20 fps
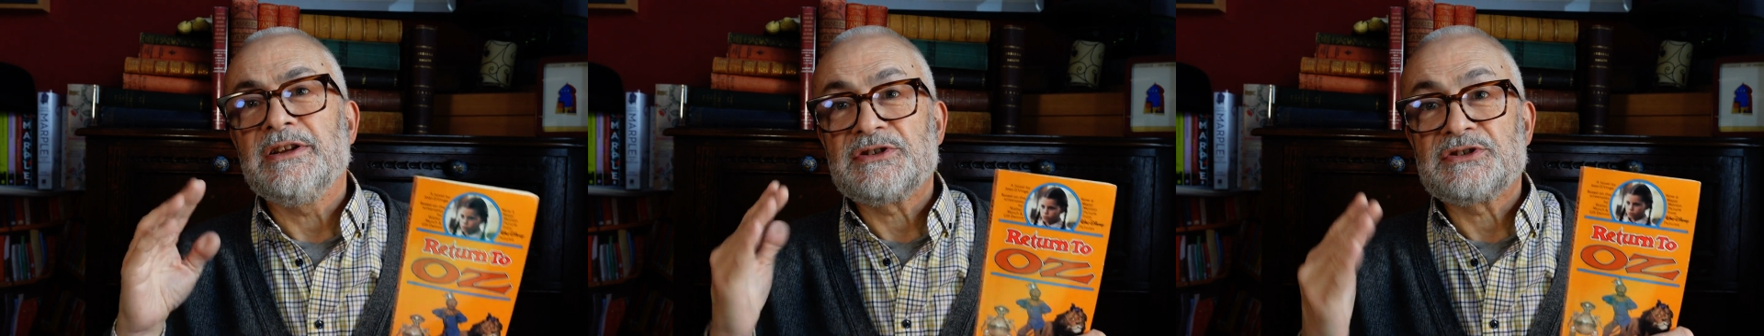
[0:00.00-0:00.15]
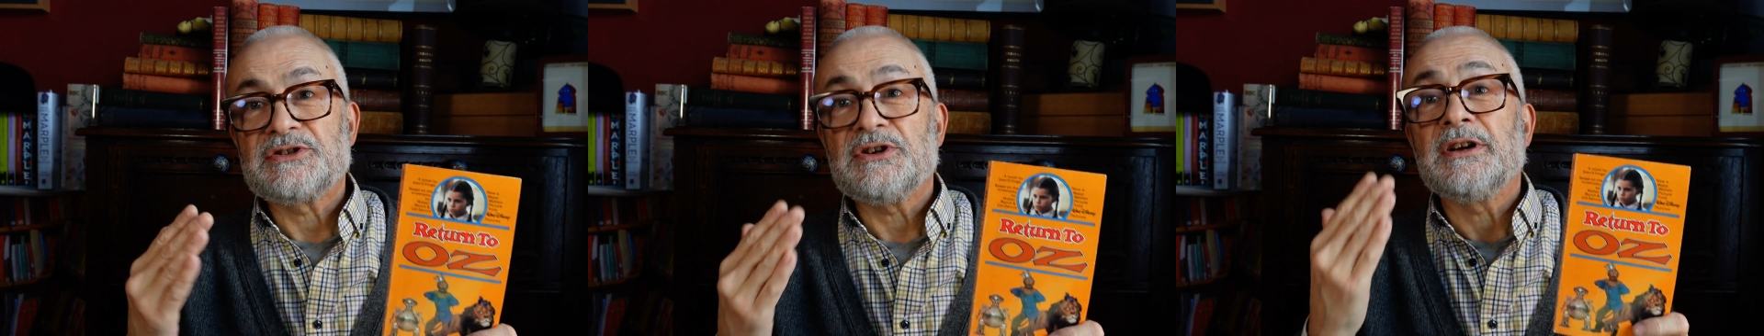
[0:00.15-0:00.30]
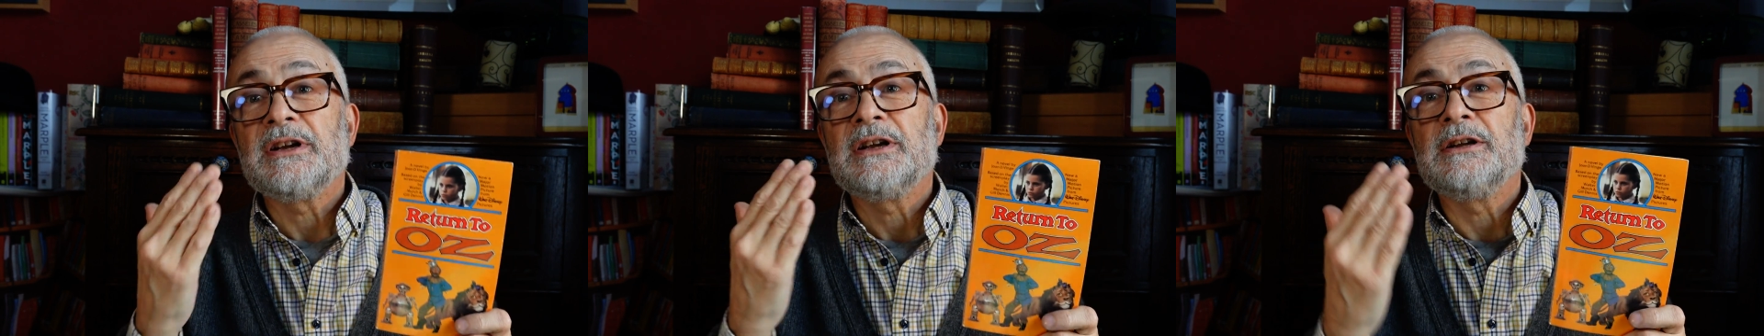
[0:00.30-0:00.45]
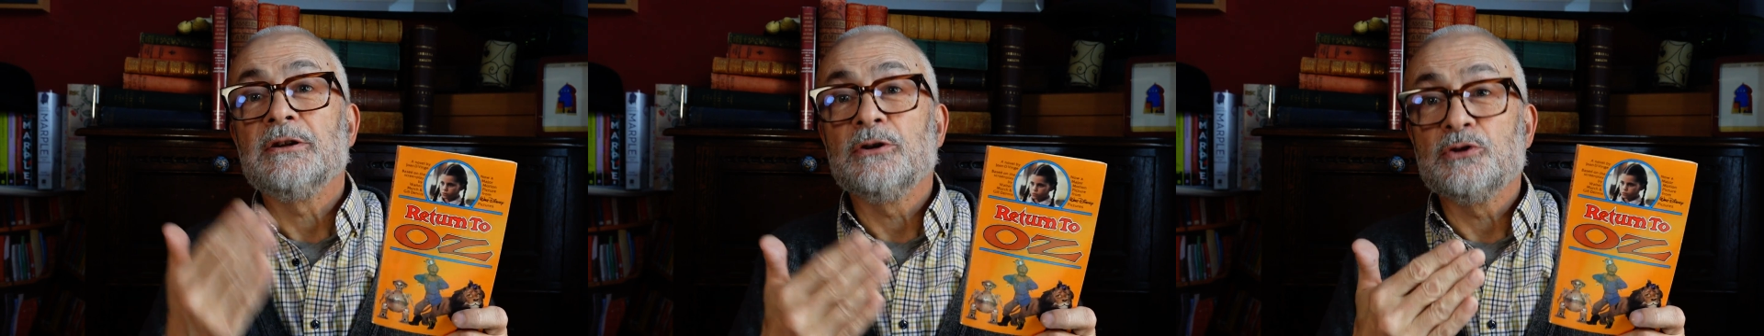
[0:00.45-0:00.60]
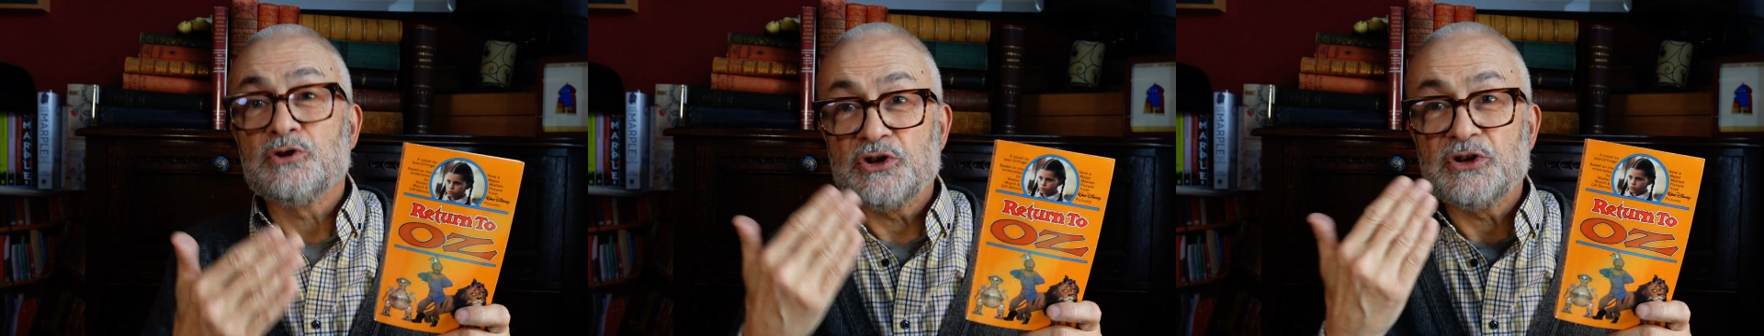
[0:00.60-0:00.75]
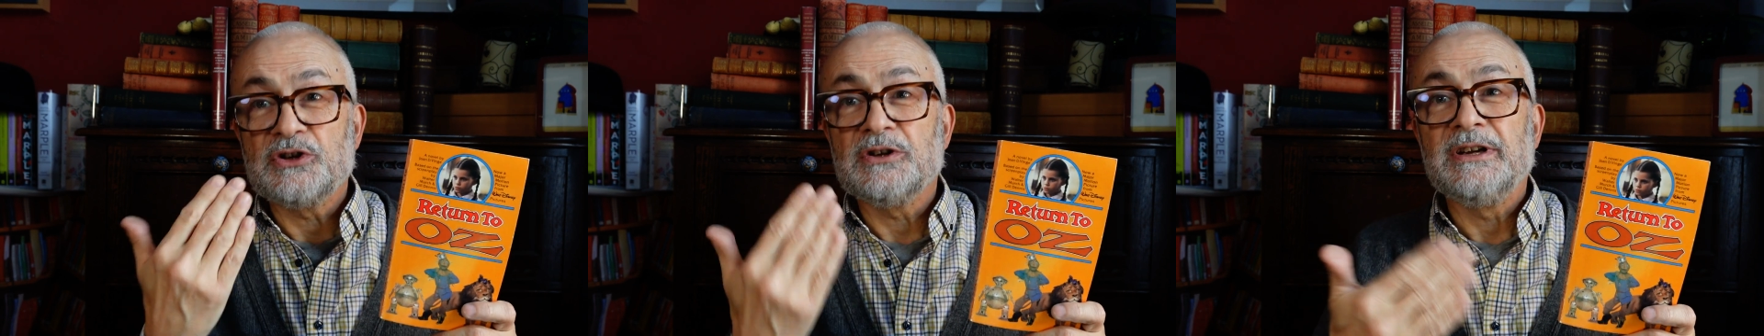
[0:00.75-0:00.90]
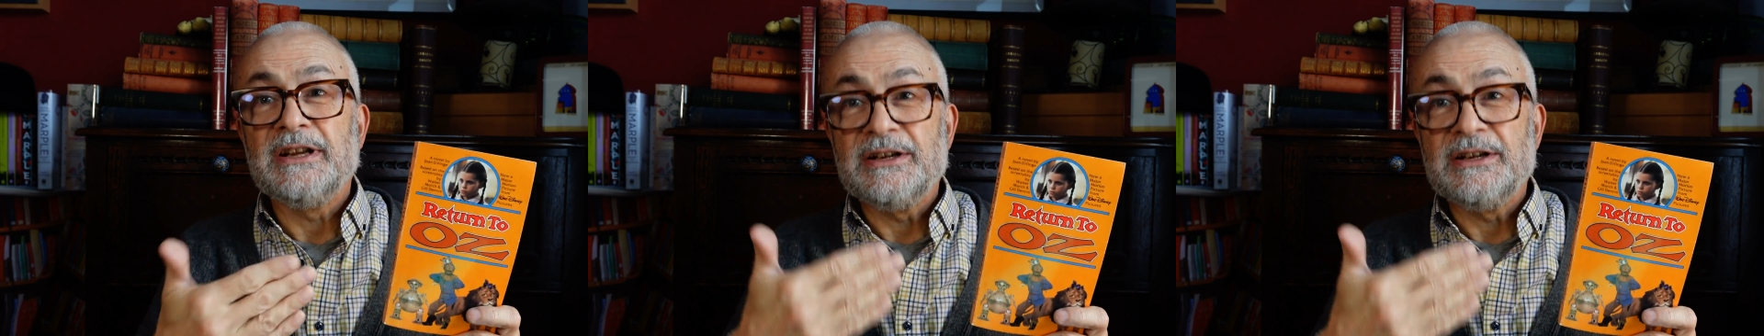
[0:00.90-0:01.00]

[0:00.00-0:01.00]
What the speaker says: psychological